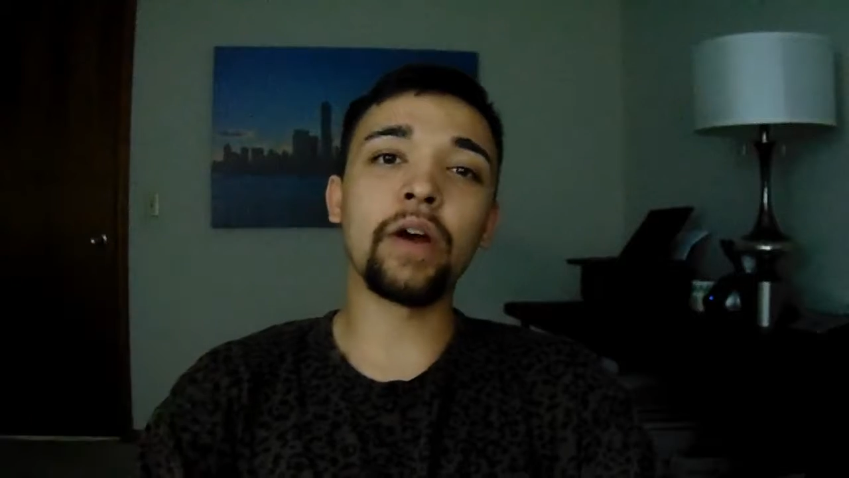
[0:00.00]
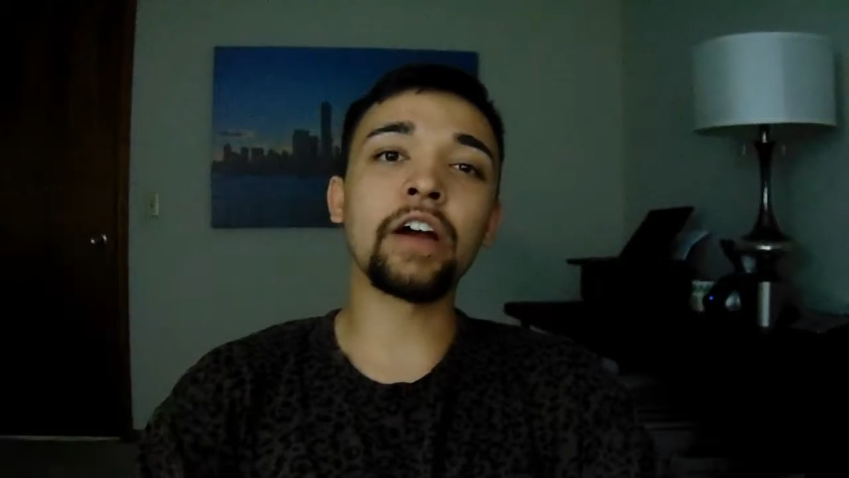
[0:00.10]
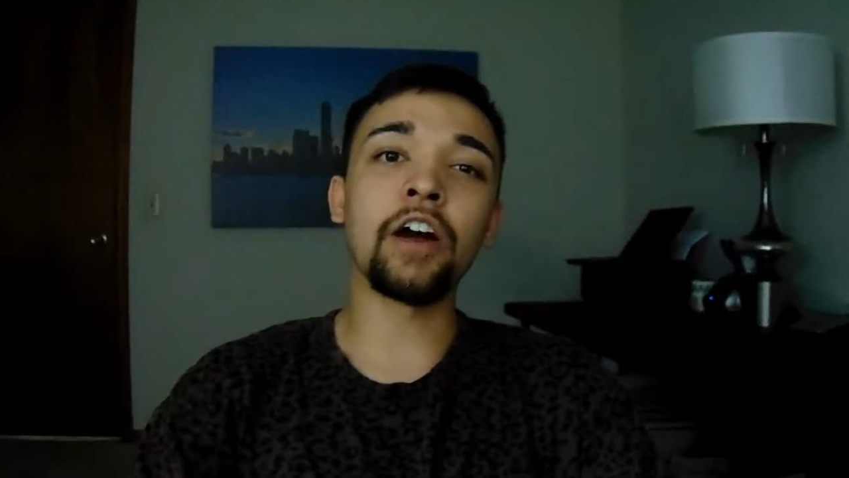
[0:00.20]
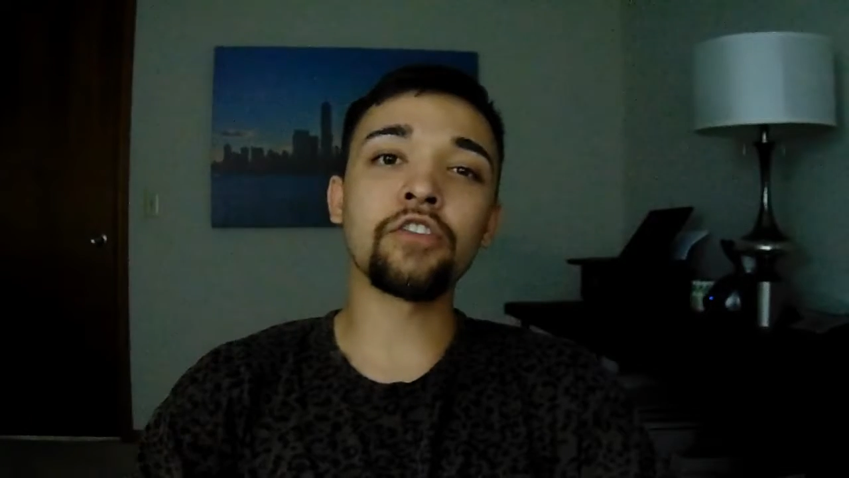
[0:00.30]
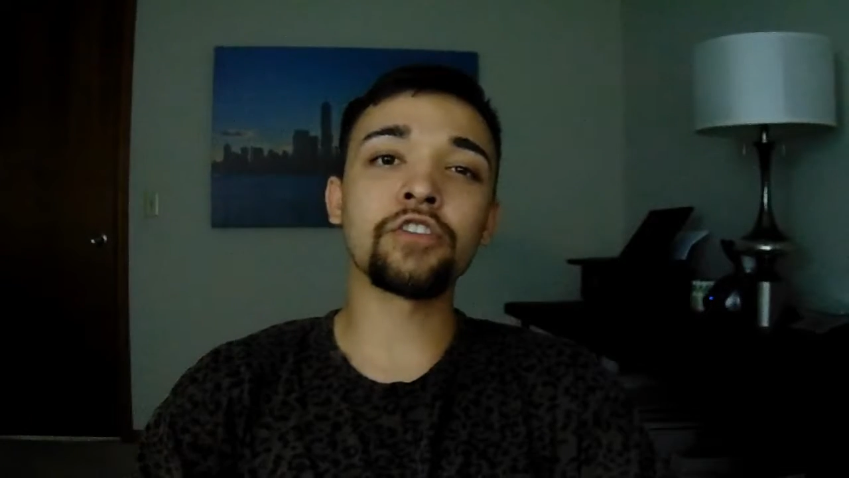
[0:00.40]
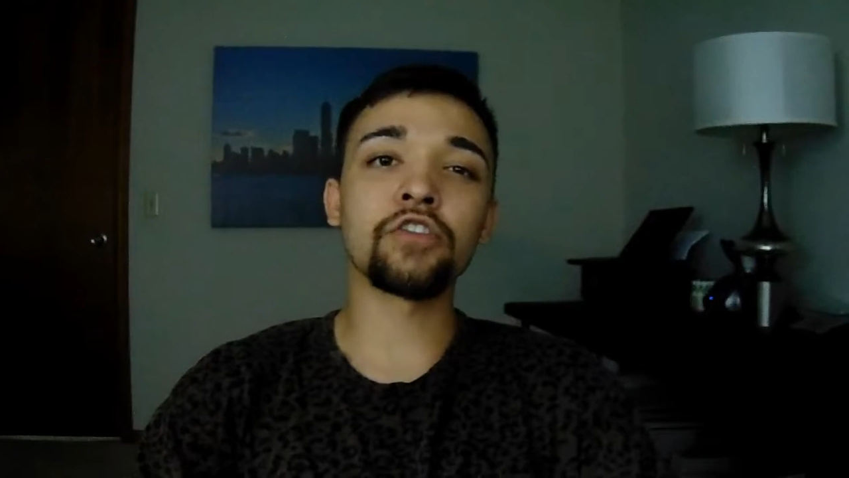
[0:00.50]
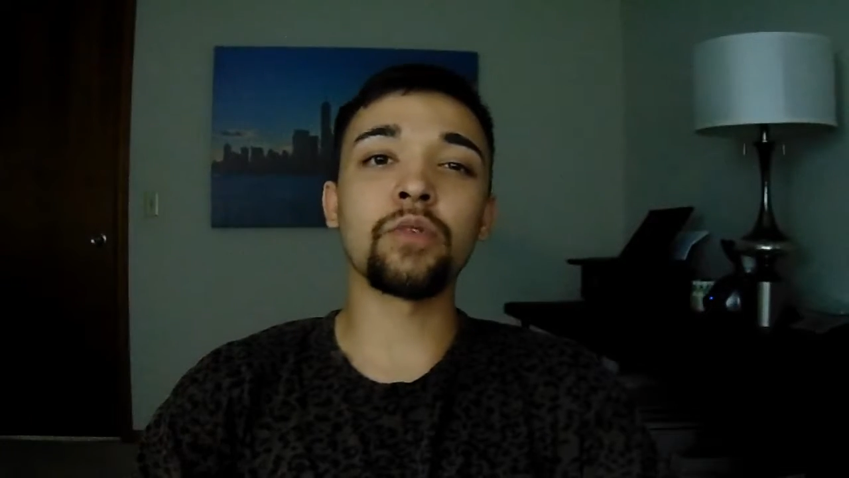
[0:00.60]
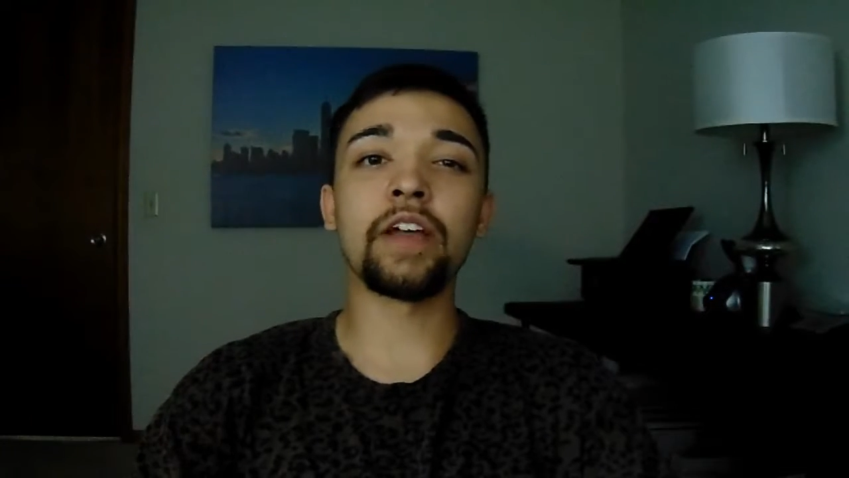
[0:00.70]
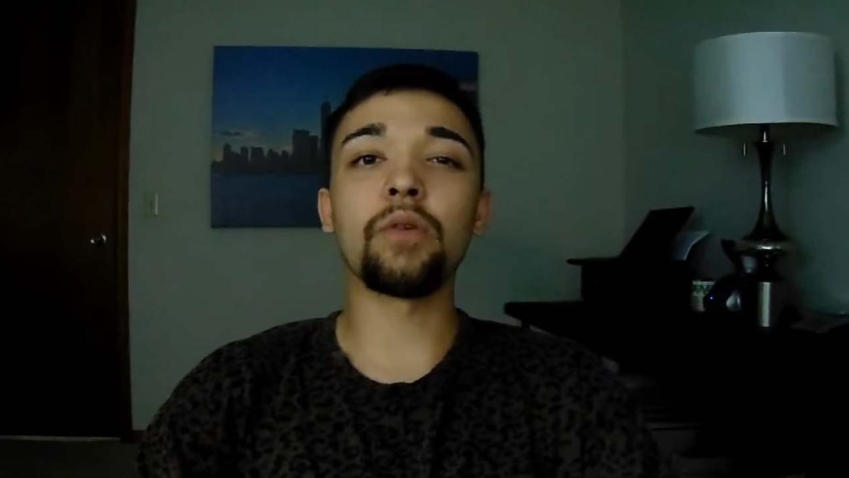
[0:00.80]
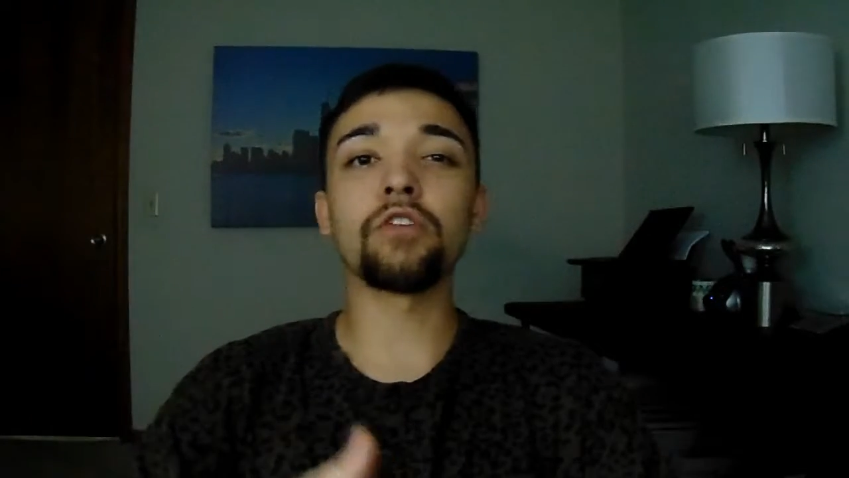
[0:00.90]

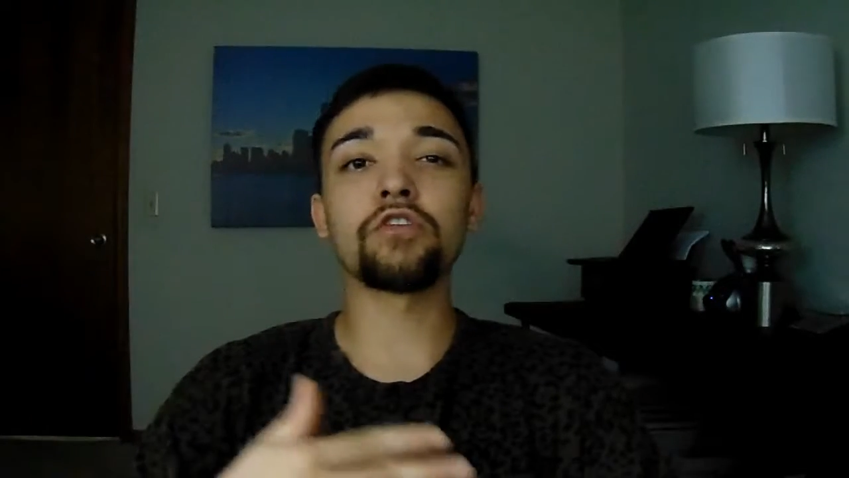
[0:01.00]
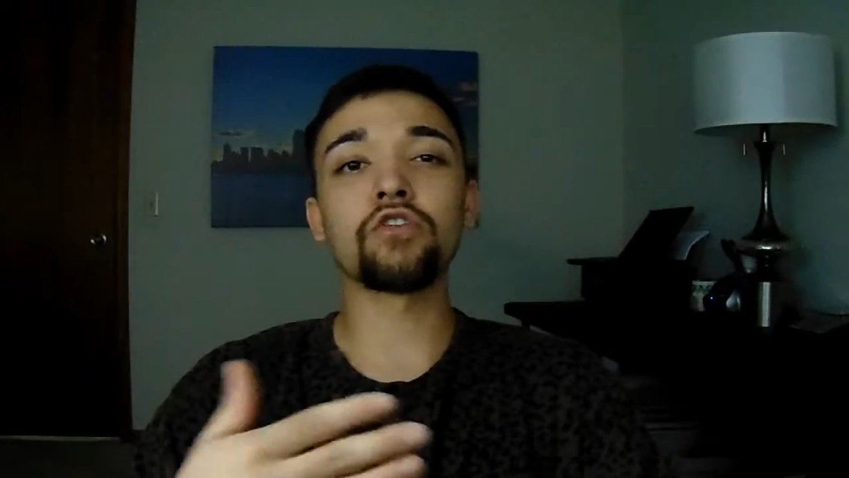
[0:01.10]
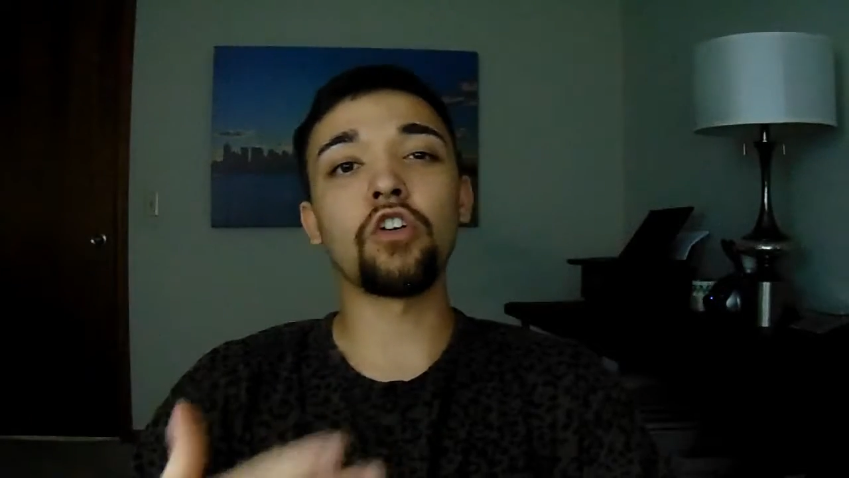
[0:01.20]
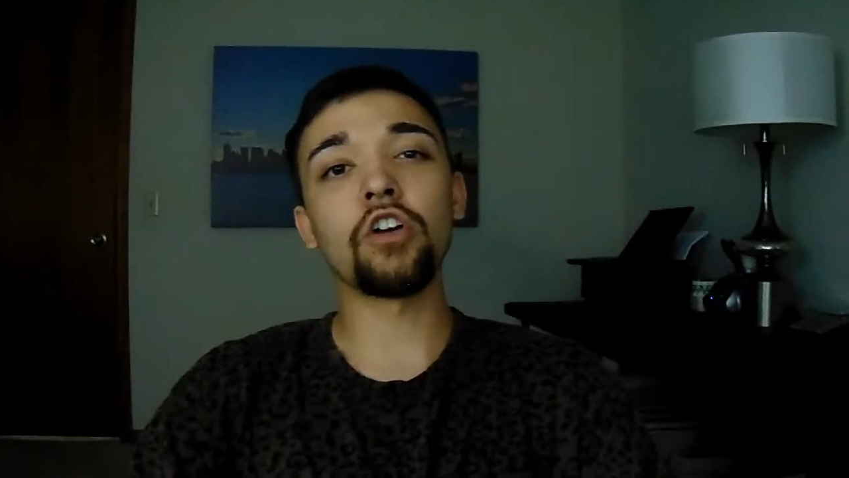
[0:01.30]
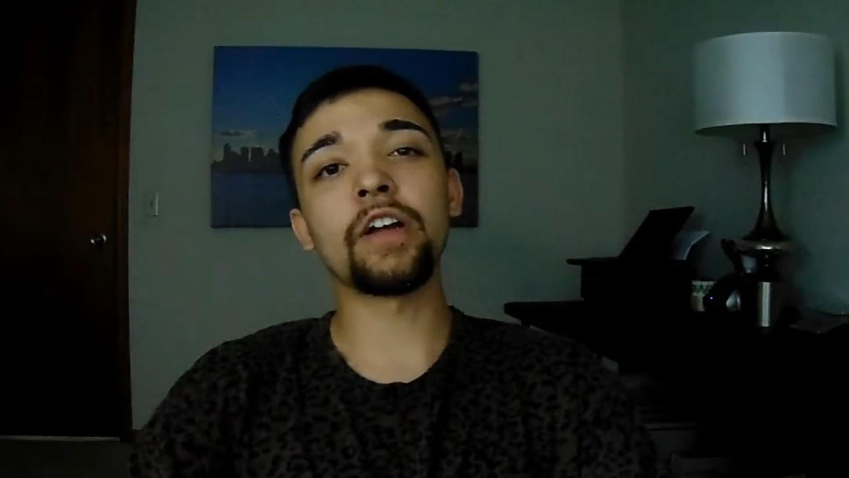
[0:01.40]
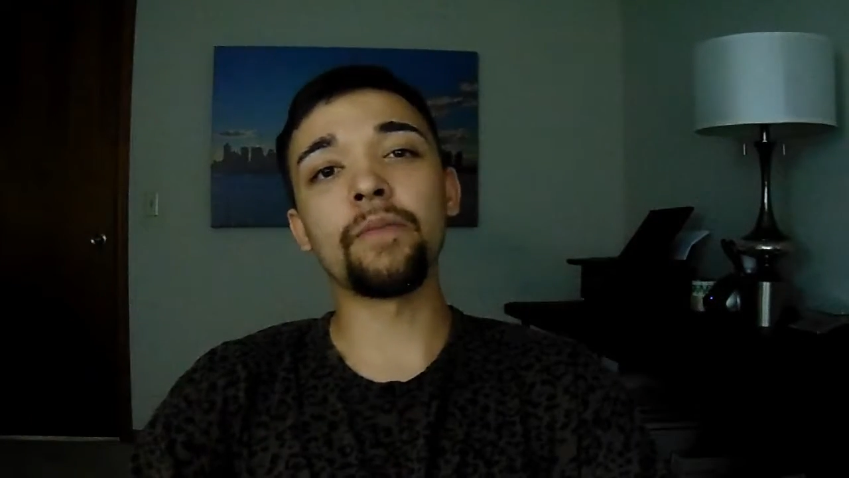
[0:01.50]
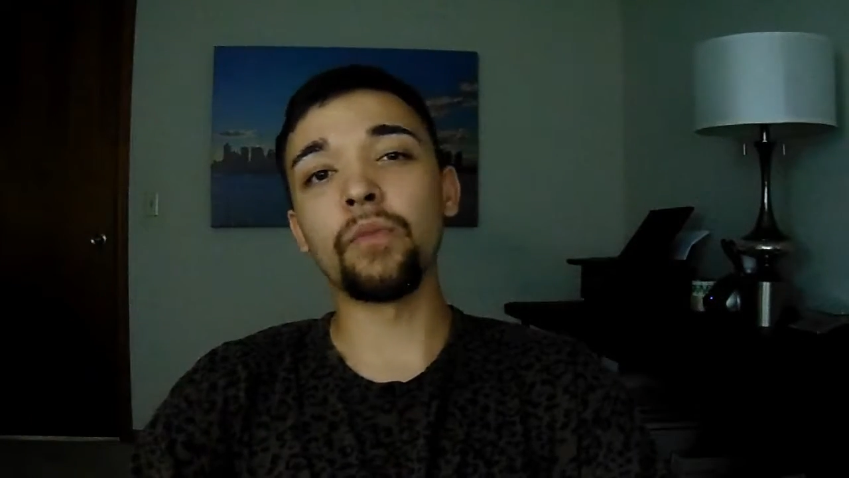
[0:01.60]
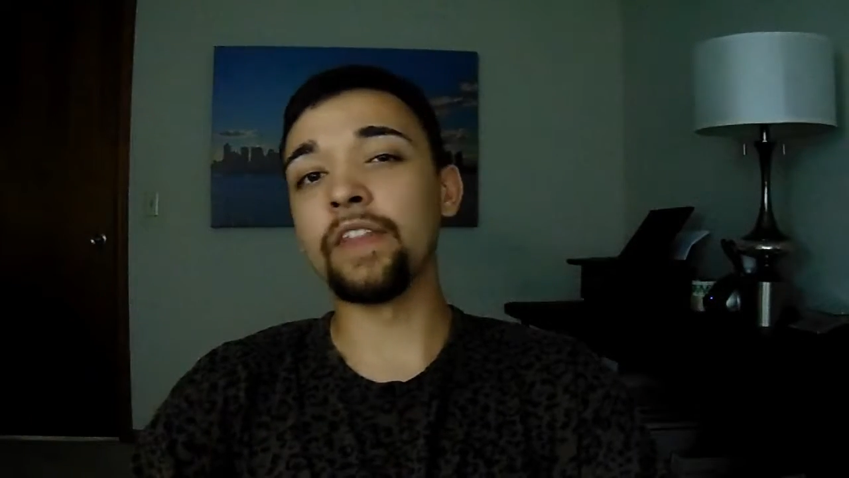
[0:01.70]
warehouses where they will store it